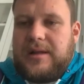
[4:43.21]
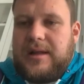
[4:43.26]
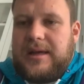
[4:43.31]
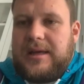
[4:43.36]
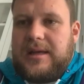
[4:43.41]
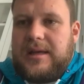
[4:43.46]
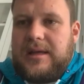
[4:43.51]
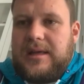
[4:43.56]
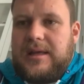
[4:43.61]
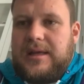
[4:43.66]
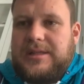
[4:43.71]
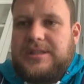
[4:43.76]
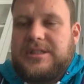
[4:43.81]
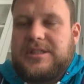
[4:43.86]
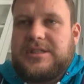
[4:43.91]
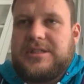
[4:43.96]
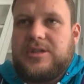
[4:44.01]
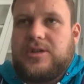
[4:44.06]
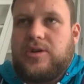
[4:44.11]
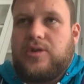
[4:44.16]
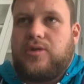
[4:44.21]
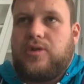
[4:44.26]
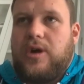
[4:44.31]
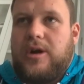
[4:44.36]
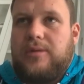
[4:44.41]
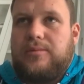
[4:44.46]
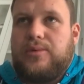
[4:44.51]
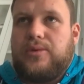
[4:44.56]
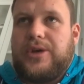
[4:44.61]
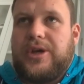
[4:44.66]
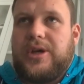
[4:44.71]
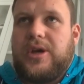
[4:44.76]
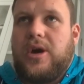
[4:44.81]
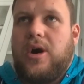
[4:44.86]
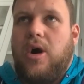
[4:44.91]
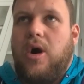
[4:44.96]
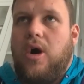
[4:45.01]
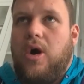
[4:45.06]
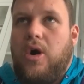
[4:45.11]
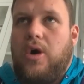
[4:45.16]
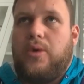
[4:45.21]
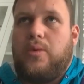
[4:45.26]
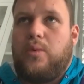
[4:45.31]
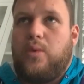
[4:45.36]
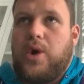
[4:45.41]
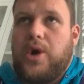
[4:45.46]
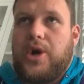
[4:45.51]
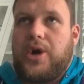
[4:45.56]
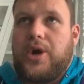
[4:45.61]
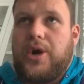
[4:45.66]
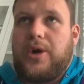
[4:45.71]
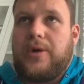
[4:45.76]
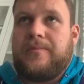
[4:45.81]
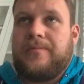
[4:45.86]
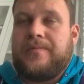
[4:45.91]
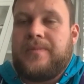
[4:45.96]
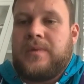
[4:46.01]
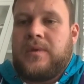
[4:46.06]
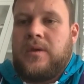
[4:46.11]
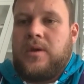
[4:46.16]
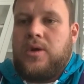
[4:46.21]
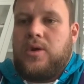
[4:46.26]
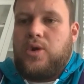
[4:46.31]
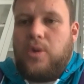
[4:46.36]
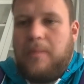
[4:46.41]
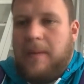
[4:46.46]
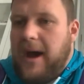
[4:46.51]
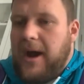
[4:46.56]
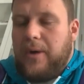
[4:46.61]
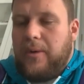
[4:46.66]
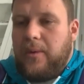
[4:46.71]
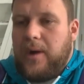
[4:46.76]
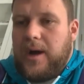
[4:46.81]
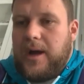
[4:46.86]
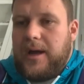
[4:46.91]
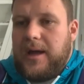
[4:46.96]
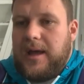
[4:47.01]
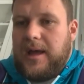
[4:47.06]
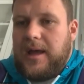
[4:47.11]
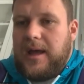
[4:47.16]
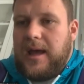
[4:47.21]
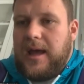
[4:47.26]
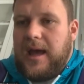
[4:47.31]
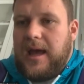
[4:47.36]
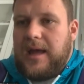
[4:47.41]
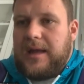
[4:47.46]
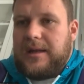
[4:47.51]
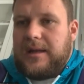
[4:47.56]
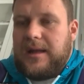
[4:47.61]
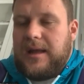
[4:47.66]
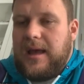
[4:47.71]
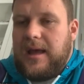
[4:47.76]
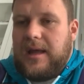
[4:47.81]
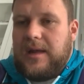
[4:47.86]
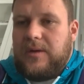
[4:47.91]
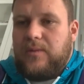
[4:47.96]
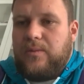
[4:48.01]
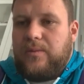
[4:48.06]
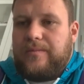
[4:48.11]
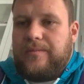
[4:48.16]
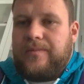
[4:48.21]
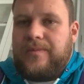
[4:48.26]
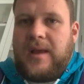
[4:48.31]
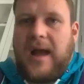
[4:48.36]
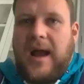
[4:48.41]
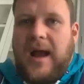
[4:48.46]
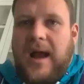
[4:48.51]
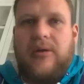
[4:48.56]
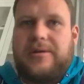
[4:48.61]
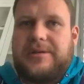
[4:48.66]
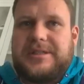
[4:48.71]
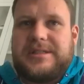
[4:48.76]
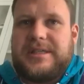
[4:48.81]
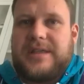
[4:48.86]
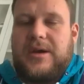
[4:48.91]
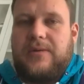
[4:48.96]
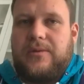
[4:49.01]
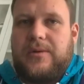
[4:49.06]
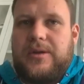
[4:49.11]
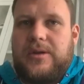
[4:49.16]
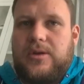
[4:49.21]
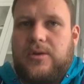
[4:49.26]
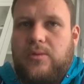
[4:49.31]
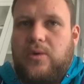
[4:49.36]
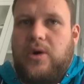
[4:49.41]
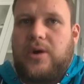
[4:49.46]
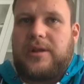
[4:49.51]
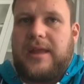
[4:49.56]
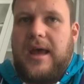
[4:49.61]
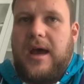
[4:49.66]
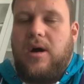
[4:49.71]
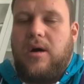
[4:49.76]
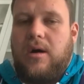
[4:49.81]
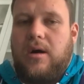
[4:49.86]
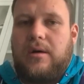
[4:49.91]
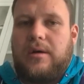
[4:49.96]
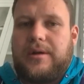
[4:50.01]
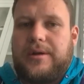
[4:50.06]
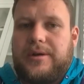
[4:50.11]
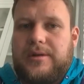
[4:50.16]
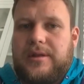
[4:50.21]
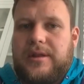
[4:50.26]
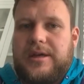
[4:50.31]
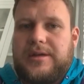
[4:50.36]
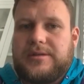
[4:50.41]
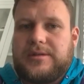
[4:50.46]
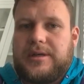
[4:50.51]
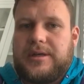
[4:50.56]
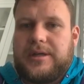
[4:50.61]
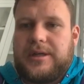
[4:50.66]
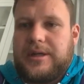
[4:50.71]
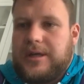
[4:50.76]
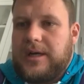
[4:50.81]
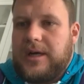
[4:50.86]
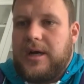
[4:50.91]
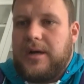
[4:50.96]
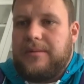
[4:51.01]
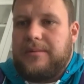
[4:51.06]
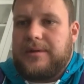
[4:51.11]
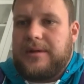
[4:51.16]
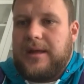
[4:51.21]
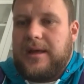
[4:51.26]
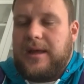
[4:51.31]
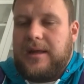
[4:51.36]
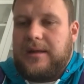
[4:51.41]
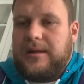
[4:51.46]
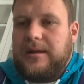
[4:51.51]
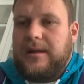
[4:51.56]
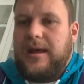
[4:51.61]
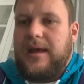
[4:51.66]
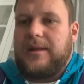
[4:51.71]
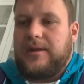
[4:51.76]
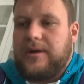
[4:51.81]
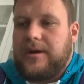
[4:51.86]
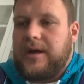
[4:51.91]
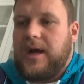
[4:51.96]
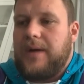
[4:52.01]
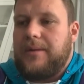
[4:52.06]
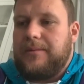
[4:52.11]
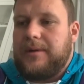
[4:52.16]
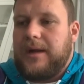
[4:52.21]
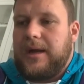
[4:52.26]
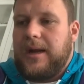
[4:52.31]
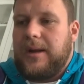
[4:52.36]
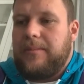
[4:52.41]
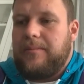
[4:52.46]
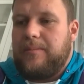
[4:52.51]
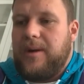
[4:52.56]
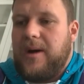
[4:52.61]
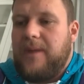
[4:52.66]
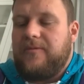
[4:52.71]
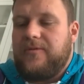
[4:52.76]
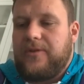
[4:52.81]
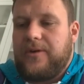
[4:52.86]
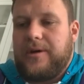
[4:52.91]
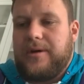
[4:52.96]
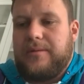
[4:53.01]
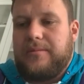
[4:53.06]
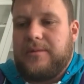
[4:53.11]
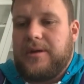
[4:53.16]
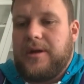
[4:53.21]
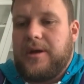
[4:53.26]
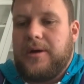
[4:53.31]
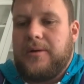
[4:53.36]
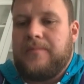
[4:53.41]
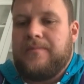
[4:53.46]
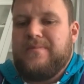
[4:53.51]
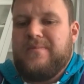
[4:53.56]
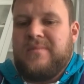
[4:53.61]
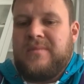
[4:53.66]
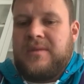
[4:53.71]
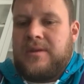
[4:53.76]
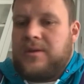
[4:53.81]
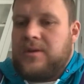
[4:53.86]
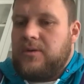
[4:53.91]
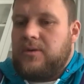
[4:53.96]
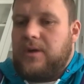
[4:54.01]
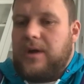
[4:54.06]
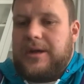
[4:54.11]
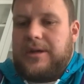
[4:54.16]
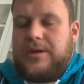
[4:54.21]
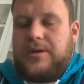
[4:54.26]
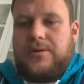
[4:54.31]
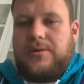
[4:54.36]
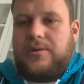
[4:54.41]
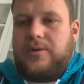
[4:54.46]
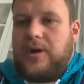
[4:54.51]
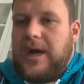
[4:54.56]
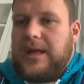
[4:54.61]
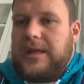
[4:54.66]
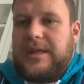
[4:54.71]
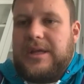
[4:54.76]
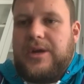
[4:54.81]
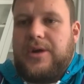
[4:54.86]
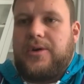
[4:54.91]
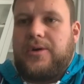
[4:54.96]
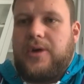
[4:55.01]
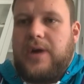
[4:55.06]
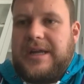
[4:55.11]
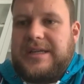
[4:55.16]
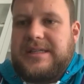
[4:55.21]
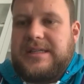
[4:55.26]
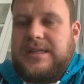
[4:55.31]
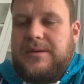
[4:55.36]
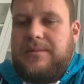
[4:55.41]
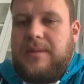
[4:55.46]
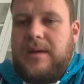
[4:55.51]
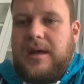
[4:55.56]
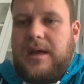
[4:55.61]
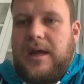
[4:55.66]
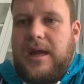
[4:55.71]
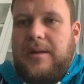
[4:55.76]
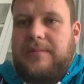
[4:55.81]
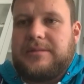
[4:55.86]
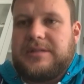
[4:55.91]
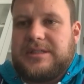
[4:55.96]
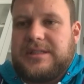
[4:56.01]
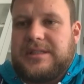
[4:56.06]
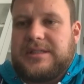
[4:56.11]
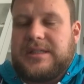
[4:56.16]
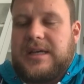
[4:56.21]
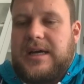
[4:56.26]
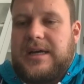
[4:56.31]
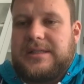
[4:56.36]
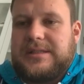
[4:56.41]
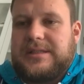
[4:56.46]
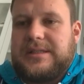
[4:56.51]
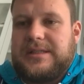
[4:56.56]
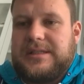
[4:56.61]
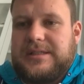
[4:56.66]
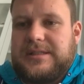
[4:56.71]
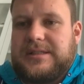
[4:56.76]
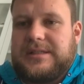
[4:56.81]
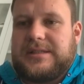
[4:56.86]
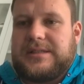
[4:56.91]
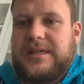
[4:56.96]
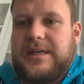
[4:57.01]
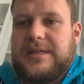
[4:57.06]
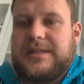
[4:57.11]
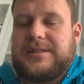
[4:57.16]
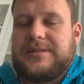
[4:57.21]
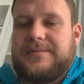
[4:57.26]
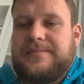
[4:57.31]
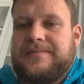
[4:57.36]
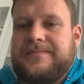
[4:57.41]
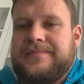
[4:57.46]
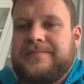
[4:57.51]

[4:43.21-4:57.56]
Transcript: Like, he's just an incredibly hard worker no matter what. And I always say, when you work that hard, good things are going to come, and they're coming, and I'm pumped for him. You know, great dude, great leader, great teammate. And I'm just excited to see success.